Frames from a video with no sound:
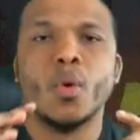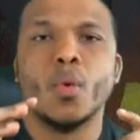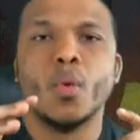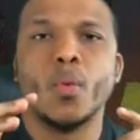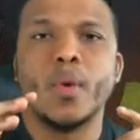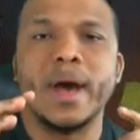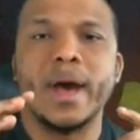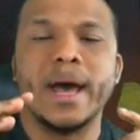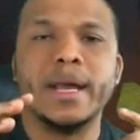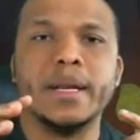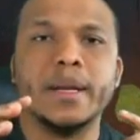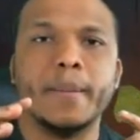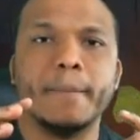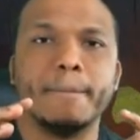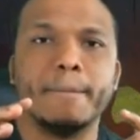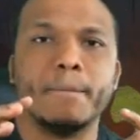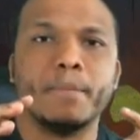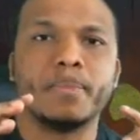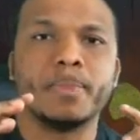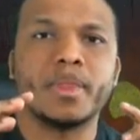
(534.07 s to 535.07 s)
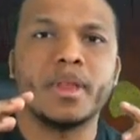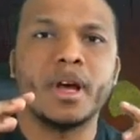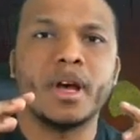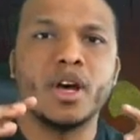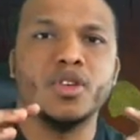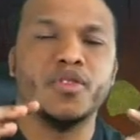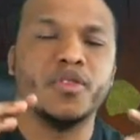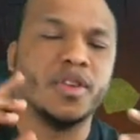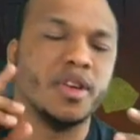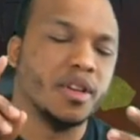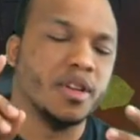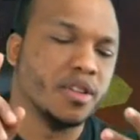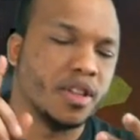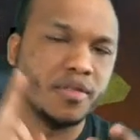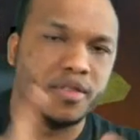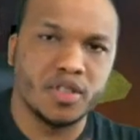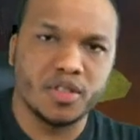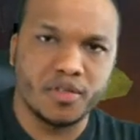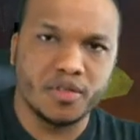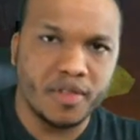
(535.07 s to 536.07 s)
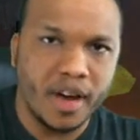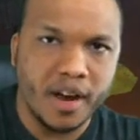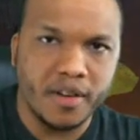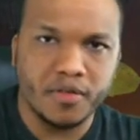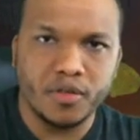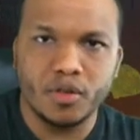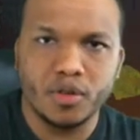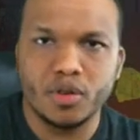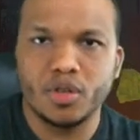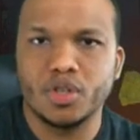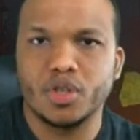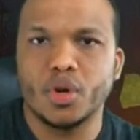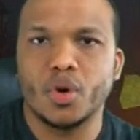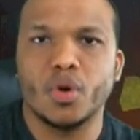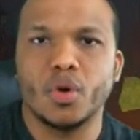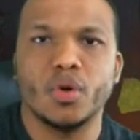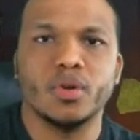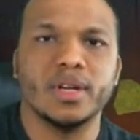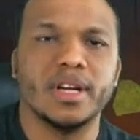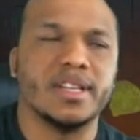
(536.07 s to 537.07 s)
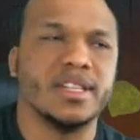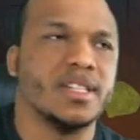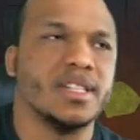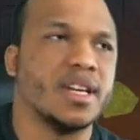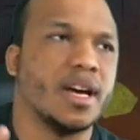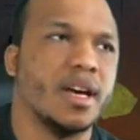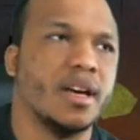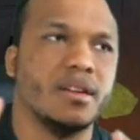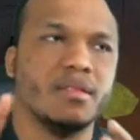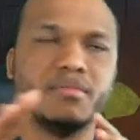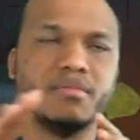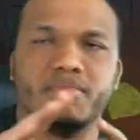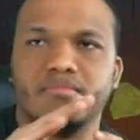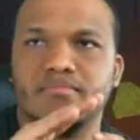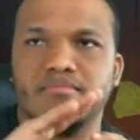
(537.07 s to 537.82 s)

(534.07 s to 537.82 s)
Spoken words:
when you've killed 3 survivors, or let's say